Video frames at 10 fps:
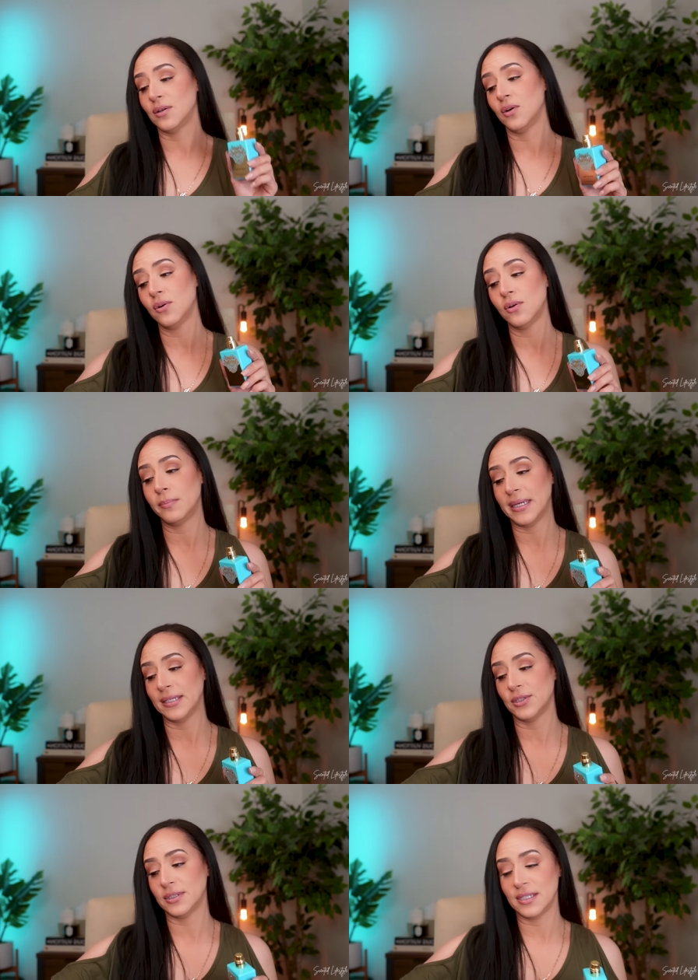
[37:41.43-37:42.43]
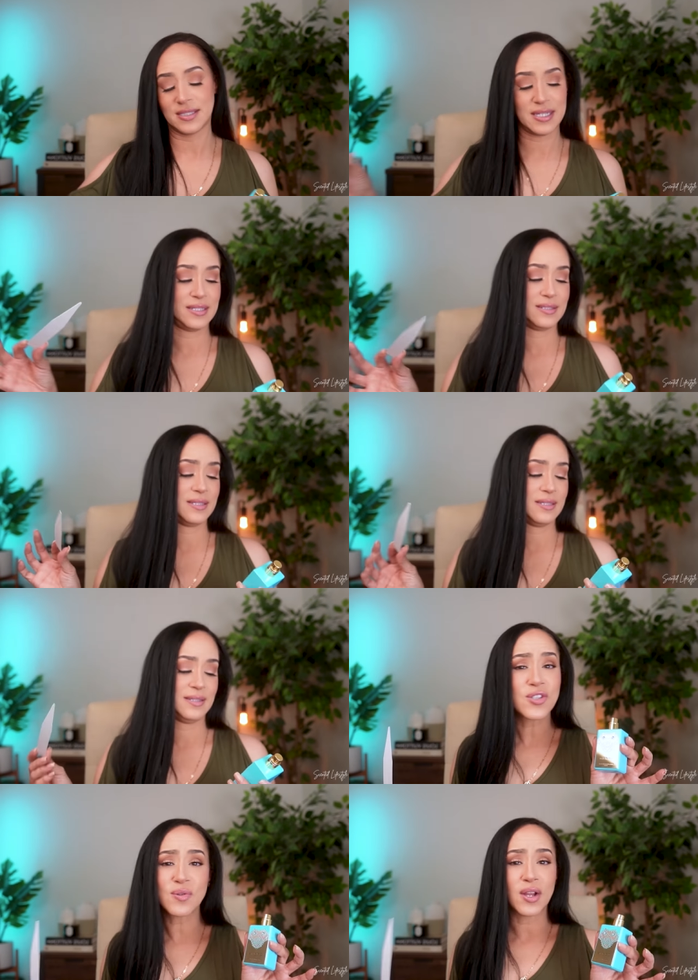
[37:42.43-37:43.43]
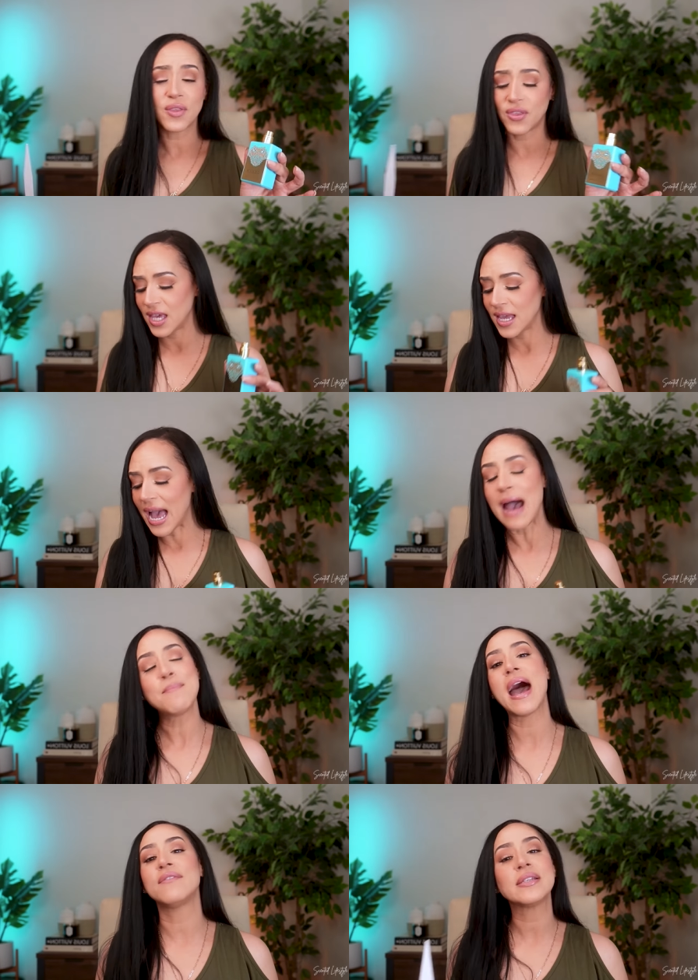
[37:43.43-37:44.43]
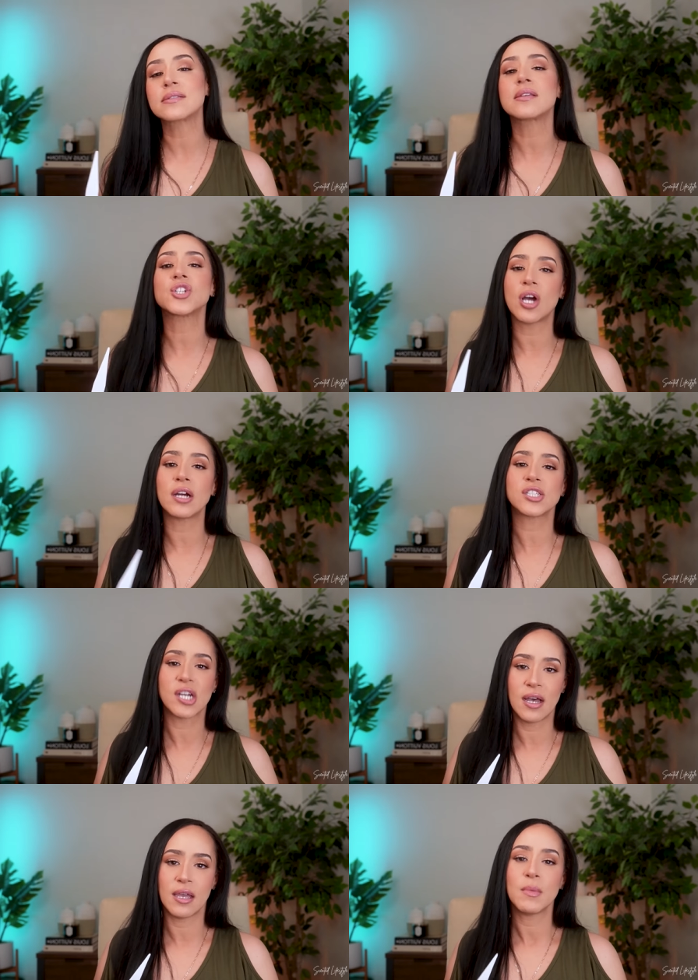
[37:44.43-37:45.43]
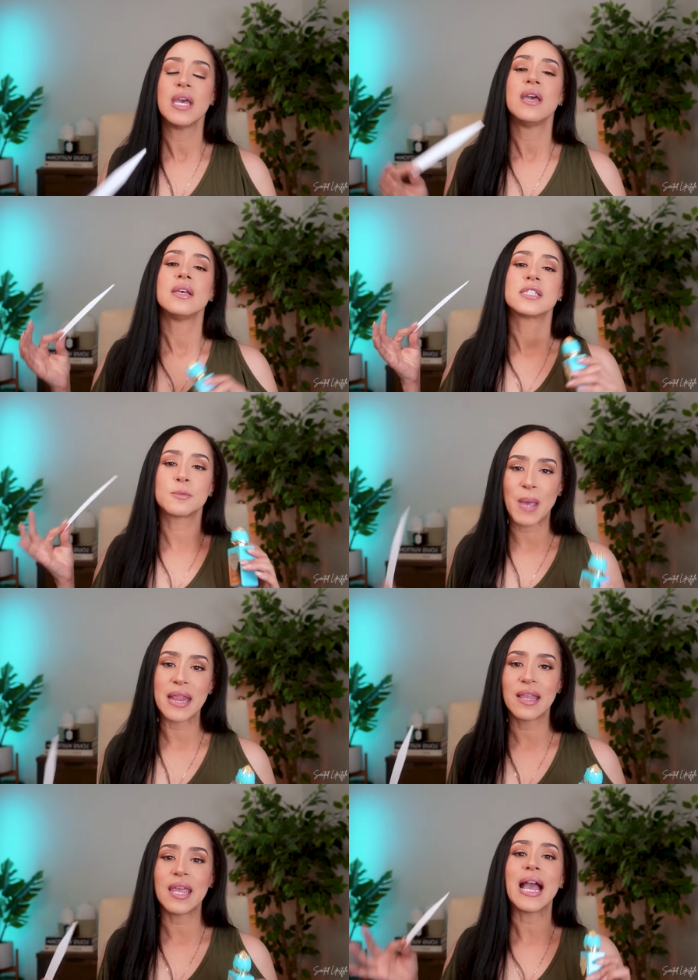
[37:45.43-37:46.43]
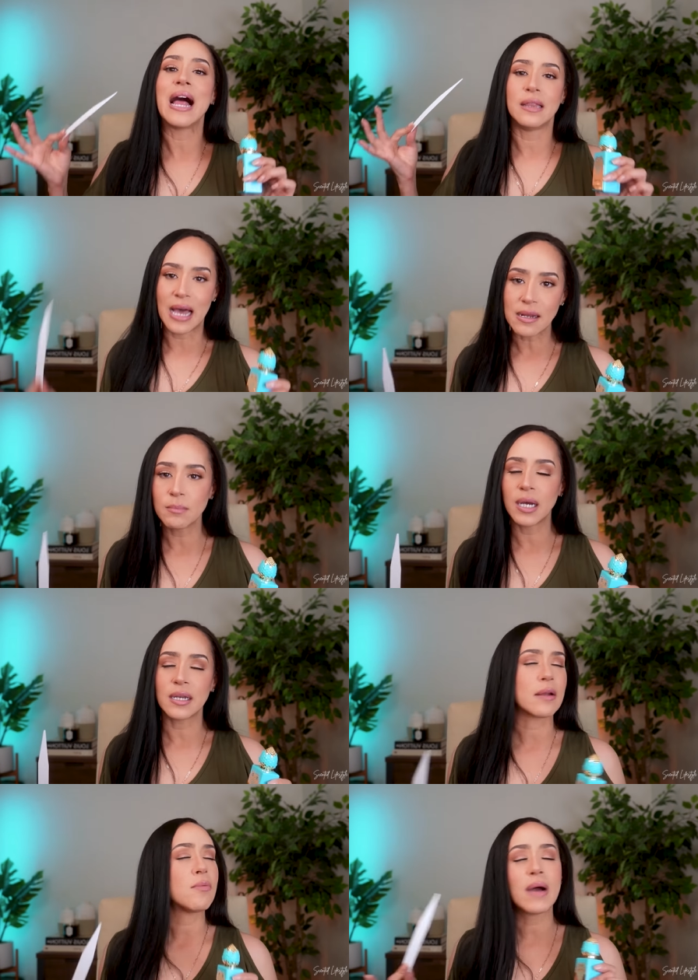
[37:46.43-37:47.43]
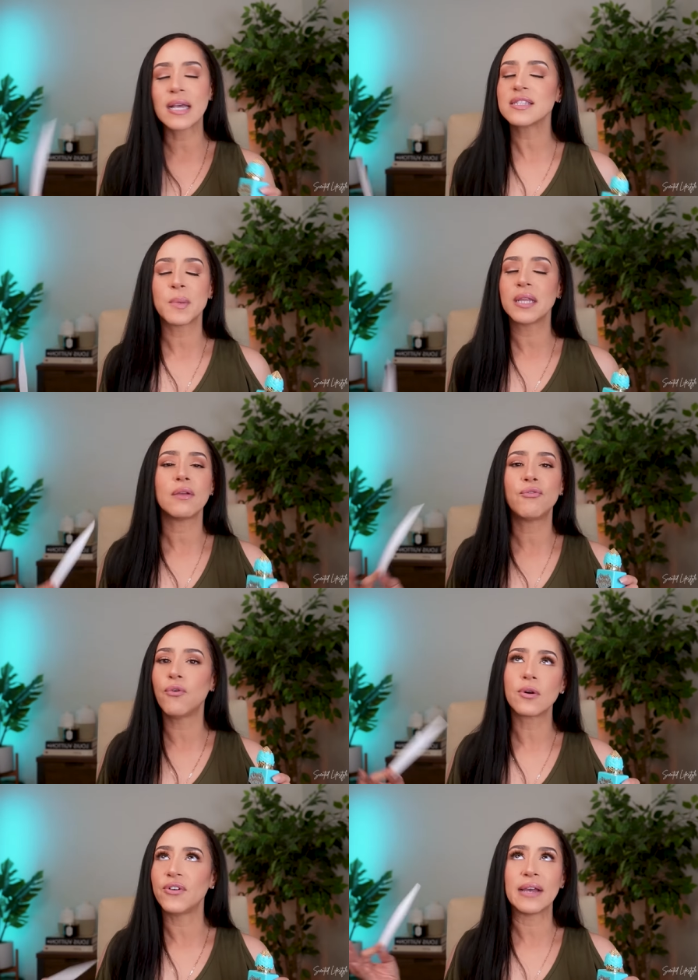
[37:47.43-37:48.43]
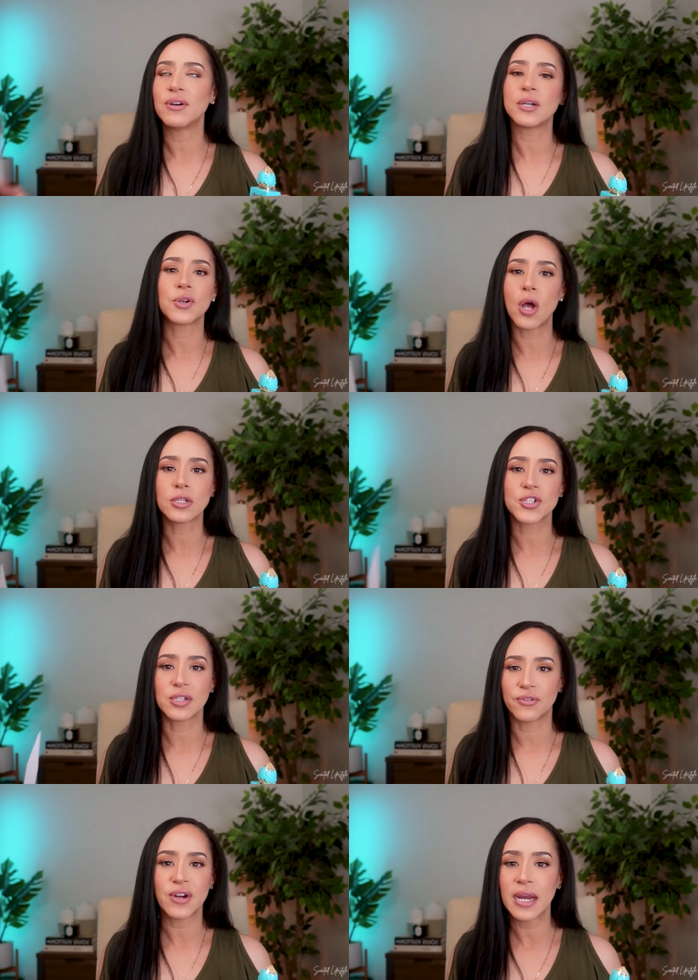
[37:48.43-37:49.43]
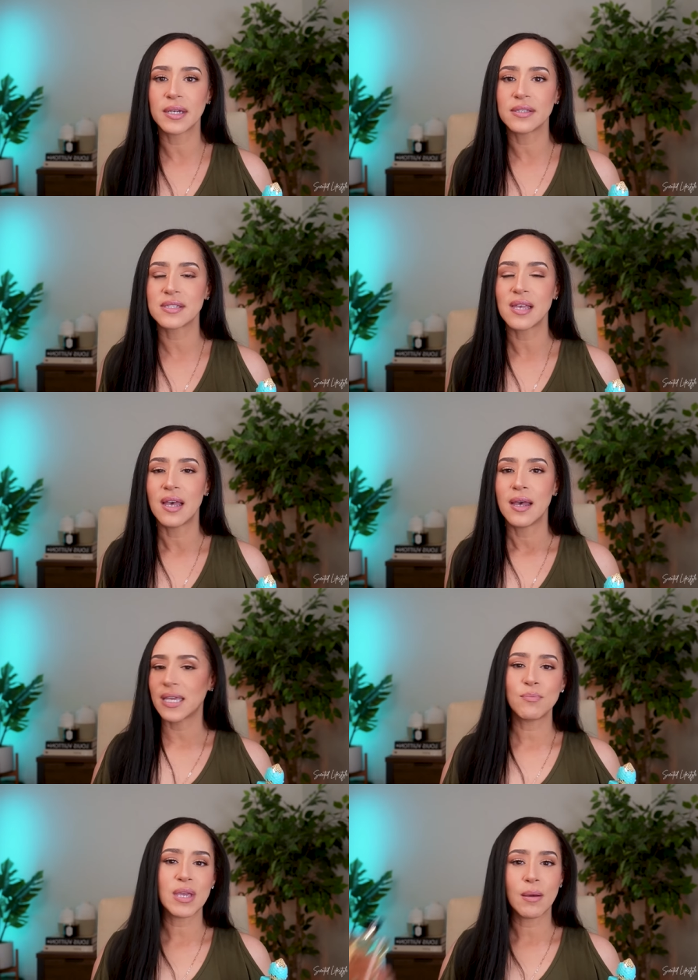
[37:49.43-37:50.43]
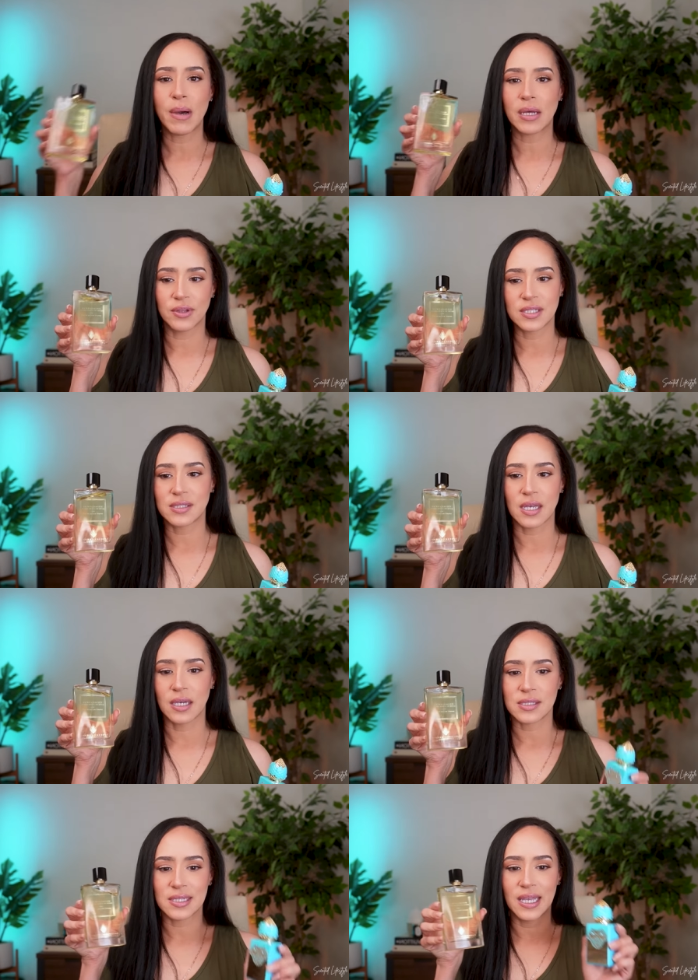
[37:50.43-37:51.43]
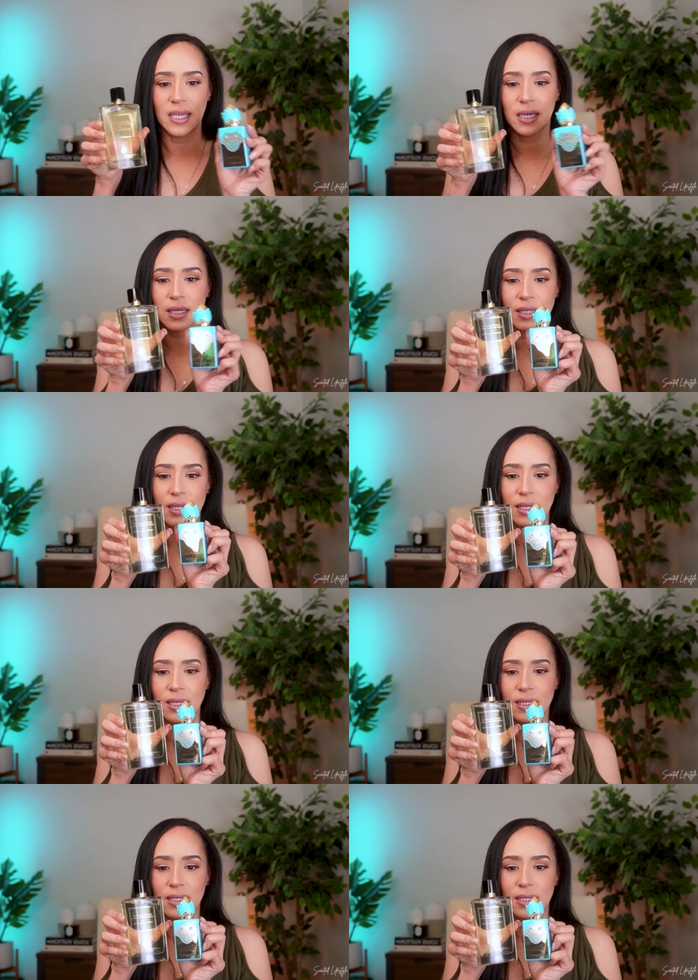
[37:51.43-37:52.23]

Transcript: But oh my goodness. And also, another thing, I'm having such a hard time spending a lot of money. I don't mind spending four or five hundred dollars on a fragrance, but give me a bottle this size. Like,